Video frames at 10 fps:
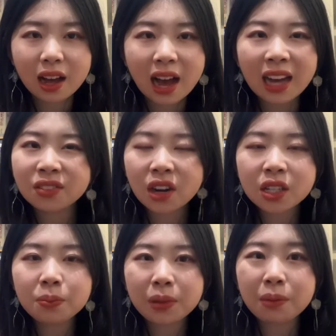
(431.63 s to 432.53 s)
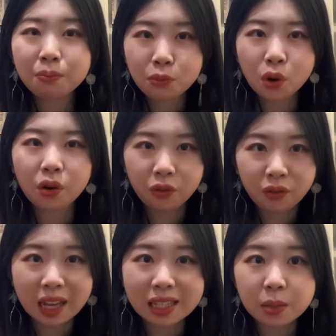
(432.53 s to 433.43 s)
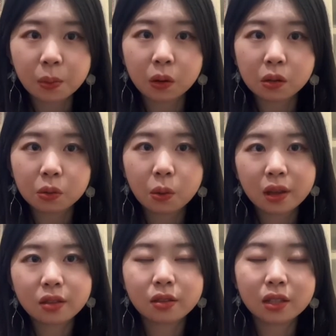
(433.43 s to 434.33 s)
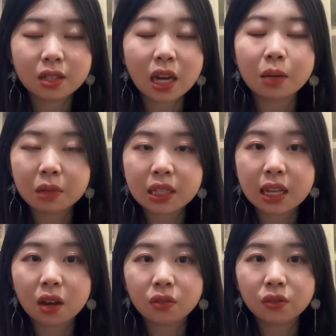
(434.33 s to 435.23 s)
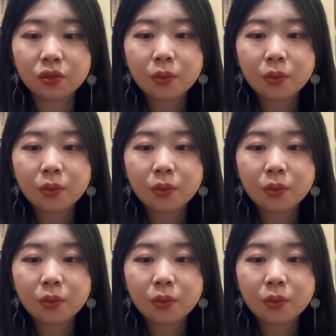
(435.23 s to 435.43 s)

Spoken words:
I'd rather be more flexible with the time itself.